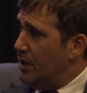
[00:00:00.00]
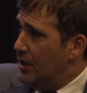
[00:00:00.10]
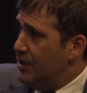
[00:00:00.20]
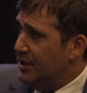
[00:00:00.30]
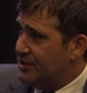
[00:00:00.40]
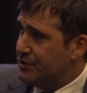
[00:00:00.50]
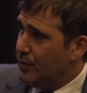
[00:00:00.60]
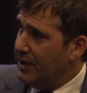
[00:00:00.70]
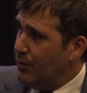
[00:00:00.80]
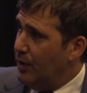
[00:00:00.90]
This is
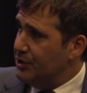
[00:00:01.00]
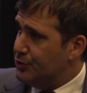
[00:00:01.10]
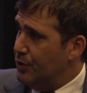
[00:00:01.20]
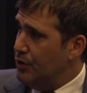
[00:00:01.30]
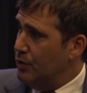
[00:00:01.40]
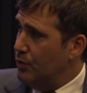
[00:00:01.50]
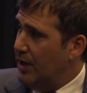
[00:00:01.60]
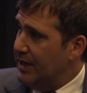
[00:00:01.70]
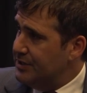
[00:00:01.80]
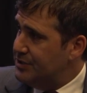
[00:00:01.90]
really what drew
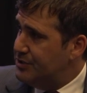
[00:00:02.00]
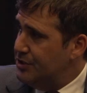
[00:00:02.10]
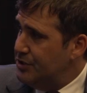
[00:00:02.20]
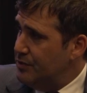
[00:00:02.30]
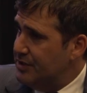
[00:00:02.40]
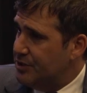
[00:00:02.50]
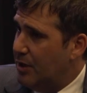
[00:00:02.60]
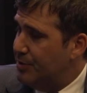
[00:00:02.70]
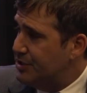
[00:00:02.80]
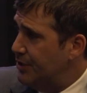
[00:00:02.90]
us to do this
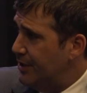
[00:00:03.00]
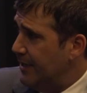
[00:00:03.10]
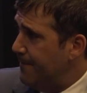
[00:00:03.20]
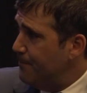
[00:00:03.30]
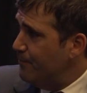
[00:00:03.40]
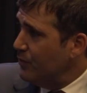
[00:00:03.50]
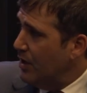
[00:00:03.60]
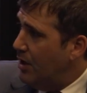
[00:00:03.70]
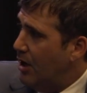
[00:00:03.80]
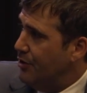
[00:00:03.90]
opportunity.
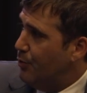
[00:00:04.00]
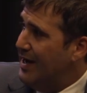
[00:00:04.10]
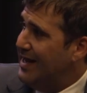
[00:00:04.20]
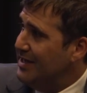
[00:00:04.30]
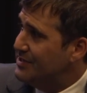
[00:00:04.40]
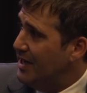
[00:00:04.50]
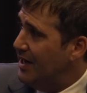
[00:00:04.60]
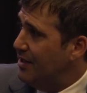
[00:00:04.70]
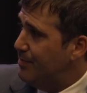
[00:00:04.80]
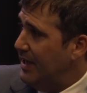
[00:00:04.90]
On the right-hand
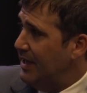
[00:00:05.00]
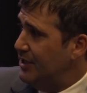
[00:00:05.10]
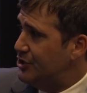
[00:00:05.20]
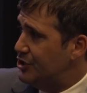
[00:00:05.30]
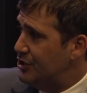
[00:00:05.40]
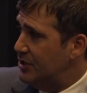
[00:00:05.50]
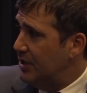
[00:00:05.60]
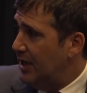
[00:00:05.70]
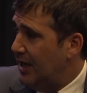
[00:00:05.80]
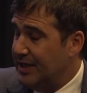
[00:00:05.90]
side of the page
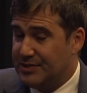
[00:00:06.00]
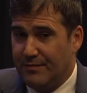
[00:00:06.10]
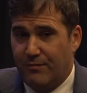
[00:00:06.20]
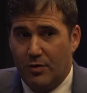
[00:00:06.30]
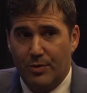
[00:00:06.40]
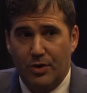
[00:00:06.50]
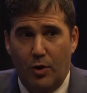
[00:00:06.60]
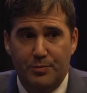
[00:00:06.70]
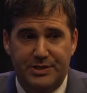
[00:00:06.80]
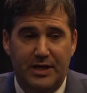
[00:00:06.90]
is the former
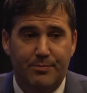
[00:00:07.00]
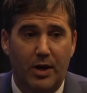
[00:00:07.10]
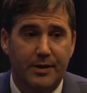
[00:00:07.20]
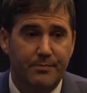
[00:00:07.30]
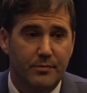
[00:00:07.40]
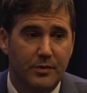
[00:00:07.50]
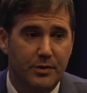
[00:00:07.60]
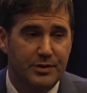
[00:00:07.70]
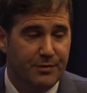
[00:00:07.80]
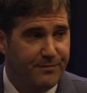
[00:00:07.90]
Homestake mine.
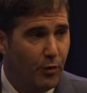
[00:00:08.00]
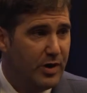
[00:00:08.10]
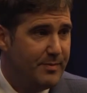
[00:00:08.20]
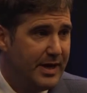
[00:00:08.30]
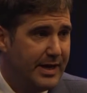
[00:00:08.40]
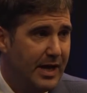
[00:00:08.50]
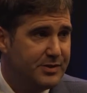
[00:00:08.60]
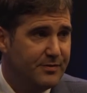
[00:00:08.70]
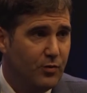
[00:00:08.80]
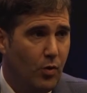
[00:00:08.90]
So 40 million
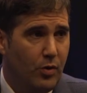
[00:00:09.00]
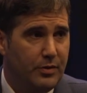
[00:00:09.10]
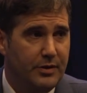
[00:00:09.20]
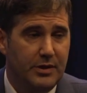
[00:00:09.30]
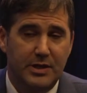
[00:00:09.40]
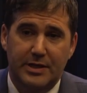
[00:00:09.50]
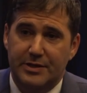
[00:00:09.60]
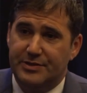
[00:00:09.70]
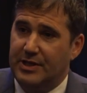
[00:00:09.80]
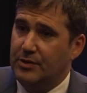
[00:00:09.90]
ounces of gold.
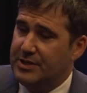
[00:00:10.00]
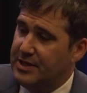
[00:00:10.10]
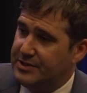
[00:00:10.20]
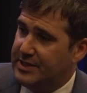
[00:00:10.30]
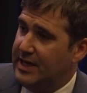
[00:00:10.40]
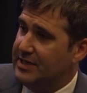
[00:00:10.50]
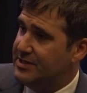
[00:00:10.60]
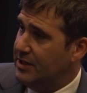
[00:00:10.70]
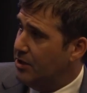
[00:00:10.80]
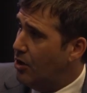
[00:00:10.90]
Still to this day, it's
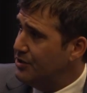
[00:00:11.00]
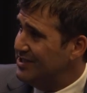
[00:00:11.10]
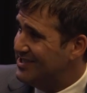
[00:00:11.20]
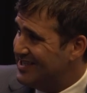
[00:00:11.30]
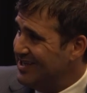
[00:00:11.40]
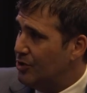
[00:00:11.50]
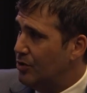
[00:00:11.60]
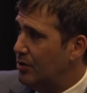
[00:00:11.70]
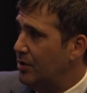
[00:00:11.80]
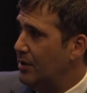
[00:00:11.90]
the largest
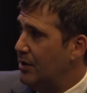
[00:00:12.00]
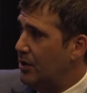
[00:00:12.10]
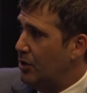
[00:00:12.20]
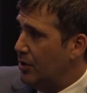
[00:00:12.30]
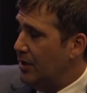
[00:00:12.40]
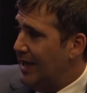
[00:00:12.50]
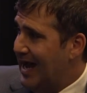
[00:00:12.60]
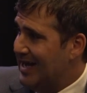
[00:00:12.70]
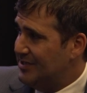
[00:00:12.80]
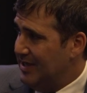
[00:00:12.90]
single
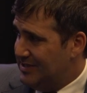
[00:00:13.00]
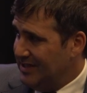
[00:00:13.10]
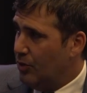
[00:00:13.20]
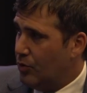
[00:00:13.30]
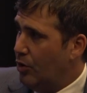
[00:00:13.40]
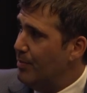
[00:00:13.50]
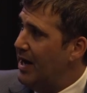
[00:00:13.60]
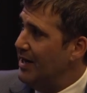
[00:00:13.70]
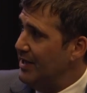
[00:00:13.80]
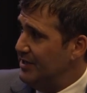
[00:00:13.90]
gold
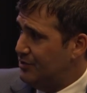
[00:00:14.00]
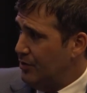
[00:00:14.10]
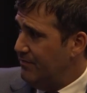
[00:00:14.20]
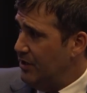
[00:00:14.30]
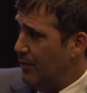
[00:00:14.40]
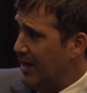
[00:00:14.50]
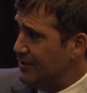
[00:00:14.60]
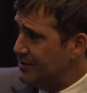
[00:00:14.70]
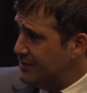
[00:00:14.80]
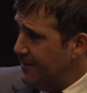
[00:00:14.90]
mine in the history of the U.S.